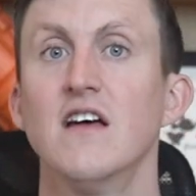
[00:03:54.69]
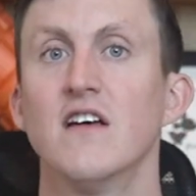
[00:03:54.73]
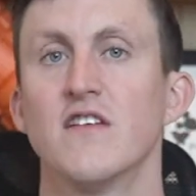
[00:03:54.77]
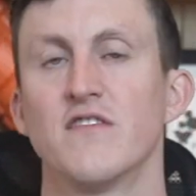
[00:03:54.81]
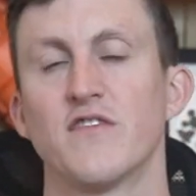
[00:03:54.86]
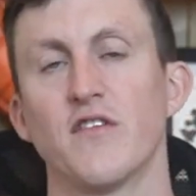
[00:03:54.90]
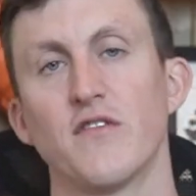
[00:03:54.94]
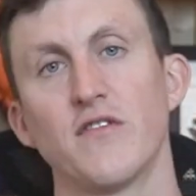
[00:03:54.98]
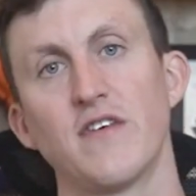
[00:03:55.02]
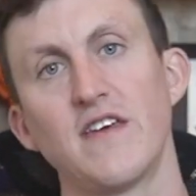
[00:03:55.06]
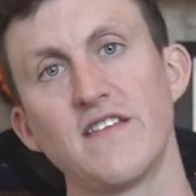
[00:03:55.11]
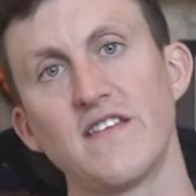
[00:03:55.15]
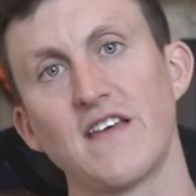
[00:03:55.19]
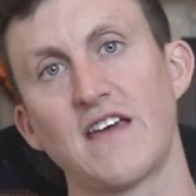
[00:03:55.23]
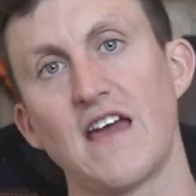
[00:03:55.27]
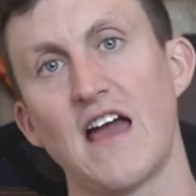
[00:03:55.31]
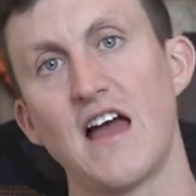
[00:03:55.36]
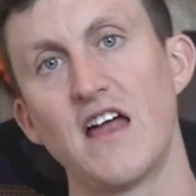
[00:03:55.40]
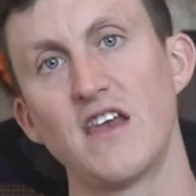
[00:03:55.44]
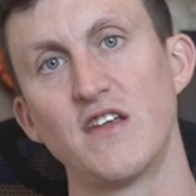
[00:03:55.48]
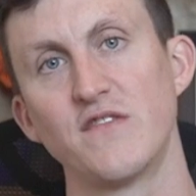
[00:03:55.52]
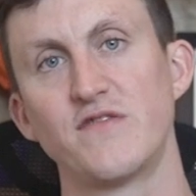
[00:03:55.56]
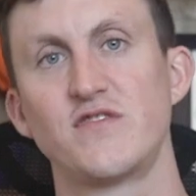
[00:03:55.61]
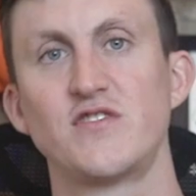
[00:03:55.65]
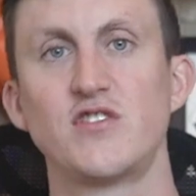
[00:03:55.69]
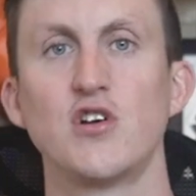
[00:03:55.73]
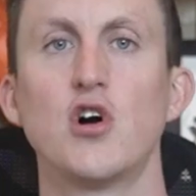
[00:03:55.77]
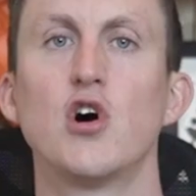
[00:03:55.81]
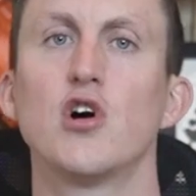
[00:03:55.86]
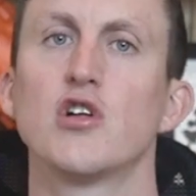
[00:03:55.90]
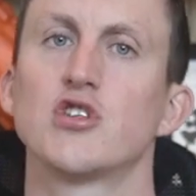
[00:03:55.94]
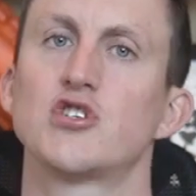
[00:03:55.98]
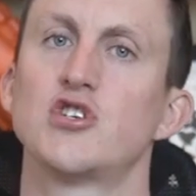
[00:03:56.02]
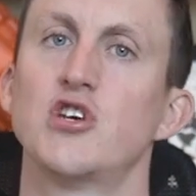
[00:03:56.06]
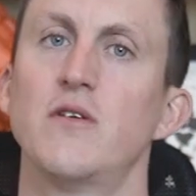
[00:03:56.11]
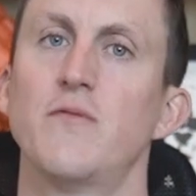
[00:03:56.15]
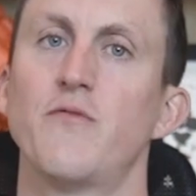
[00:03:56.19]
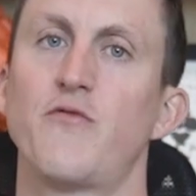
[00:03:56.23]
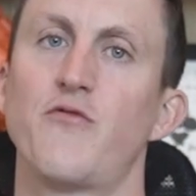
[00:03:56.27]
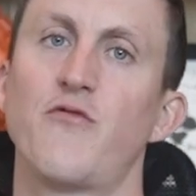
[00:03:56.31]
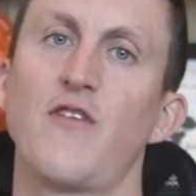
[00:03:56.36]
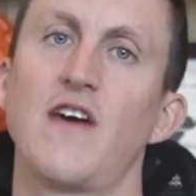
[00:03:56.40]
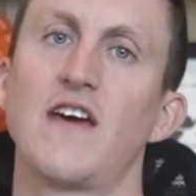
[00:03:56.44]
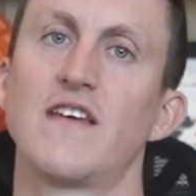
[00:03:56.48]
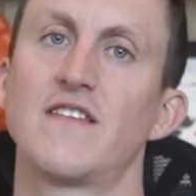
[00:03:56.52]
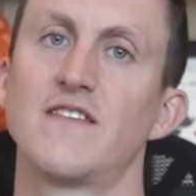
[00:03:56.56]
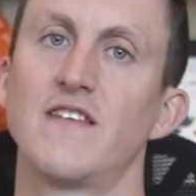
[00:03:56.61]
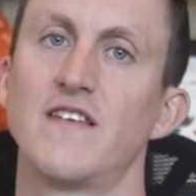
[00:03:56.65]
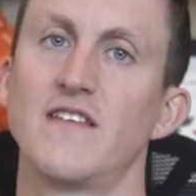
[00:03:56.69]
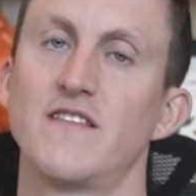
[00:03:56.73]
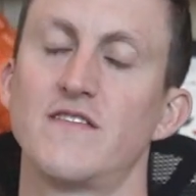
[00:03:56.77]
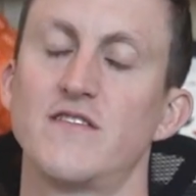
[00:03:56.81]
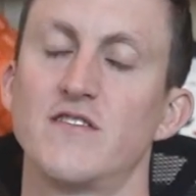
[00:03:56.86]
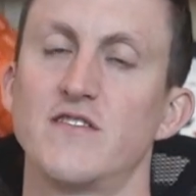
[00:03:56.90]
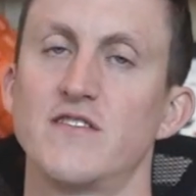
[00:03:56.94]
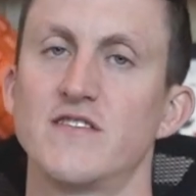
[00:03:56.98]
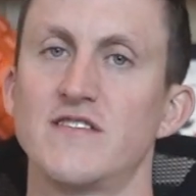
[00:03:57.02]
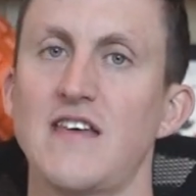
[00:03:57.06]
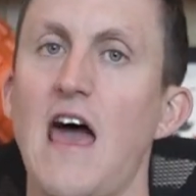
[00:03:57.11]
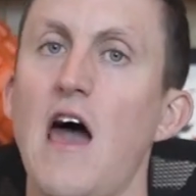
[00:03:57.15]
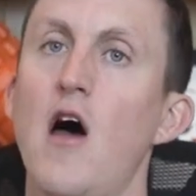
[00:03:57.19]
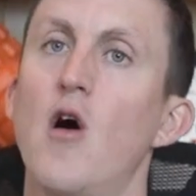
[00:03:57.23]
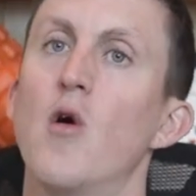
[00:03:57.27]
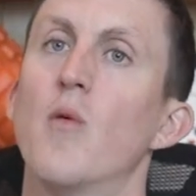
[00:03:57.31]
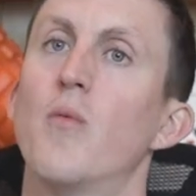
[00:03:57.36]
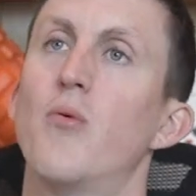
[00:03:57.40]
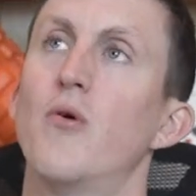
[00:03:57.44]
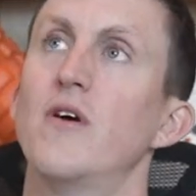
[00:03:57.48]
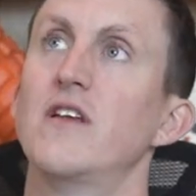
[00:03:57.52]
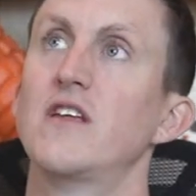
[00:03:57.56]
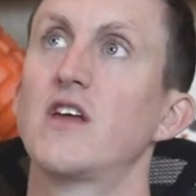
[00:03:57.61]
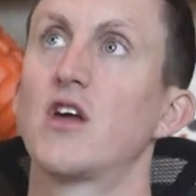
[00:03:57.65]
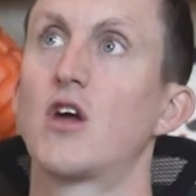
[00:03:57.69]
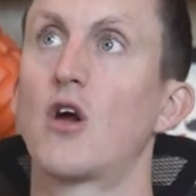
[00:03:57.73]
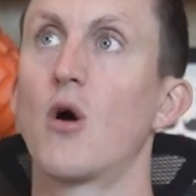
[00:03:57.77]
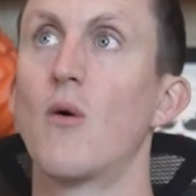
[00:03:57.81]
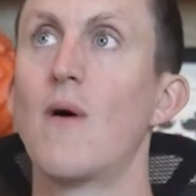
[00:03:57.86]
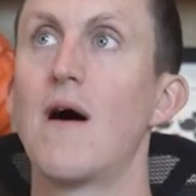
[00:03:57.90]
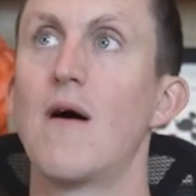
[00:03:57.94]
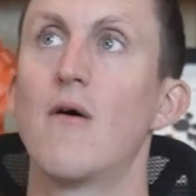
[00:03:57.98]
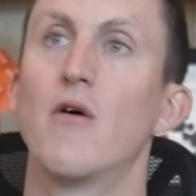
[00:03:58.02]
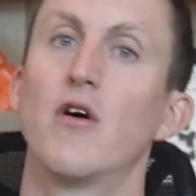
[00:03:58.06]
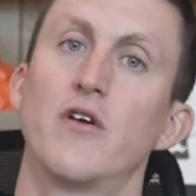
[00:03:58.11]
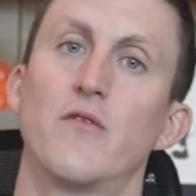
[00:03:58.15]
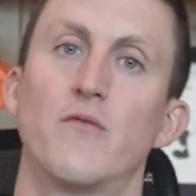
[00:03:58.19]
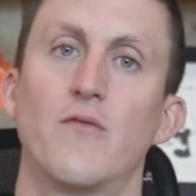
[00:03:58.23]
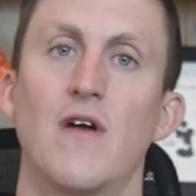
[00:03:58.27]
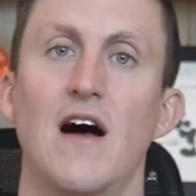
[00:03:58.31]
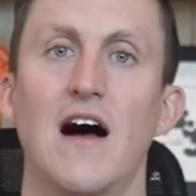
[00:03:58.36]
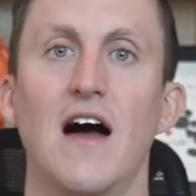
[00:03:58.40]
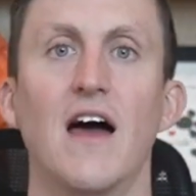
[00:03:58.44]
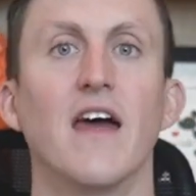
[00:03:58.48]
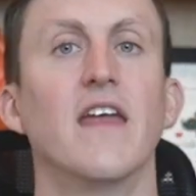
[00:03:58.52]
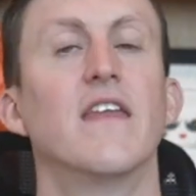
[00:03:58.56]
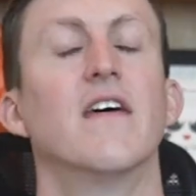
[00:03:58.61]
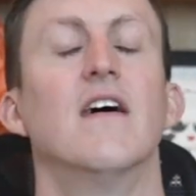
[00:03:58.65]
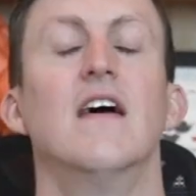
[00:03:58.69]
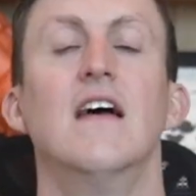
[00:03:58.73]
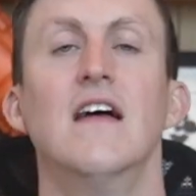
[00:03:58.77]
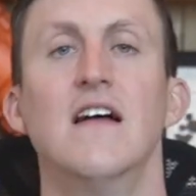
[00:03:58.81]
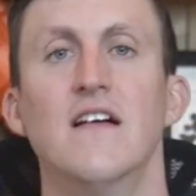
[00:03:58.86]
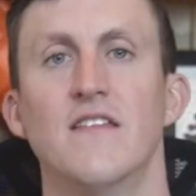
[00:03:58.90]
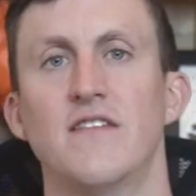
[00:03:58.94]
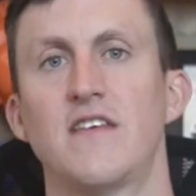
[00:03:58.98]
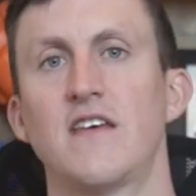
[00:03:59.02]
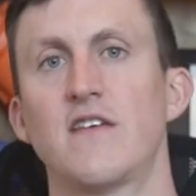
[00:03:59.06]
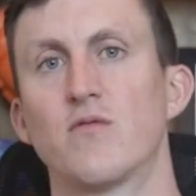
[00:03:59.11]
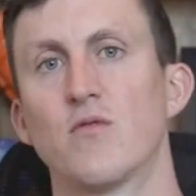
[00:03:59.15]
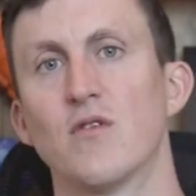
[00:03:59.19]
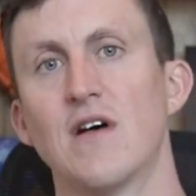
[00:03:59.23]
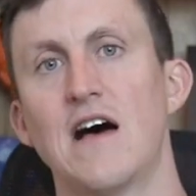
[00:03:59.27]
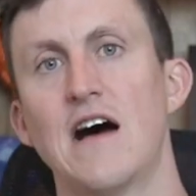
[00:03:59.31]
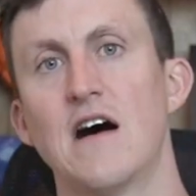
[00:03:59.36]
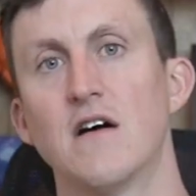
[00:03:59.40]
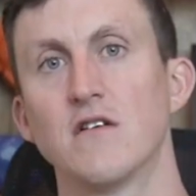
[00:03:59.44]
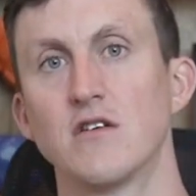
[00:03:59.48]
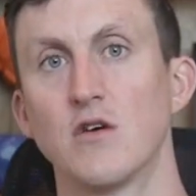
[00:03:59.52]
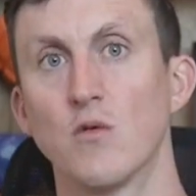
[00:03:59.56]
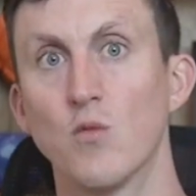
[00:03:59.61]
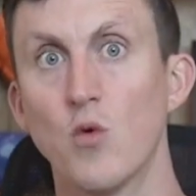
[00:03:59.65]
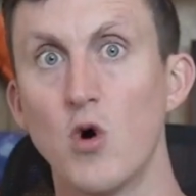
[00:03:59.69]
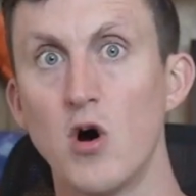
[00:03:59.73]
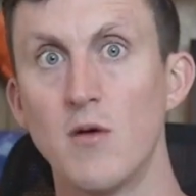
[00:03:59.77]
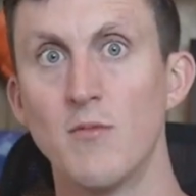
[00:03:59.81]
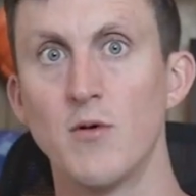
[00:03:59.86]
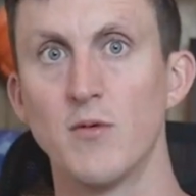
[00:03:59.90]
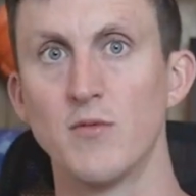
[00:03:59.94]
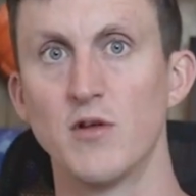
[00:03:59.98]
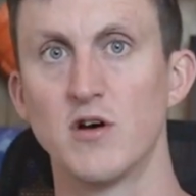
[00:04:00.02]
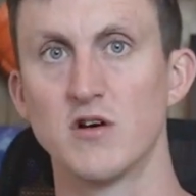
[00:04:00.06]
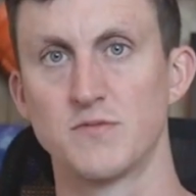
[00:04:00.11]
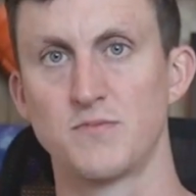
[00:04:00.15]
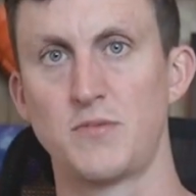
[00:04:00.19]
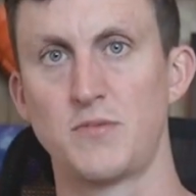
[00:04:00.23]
So these are kind of short-term fixes to just help when you go out on a ride. These will help you warm up those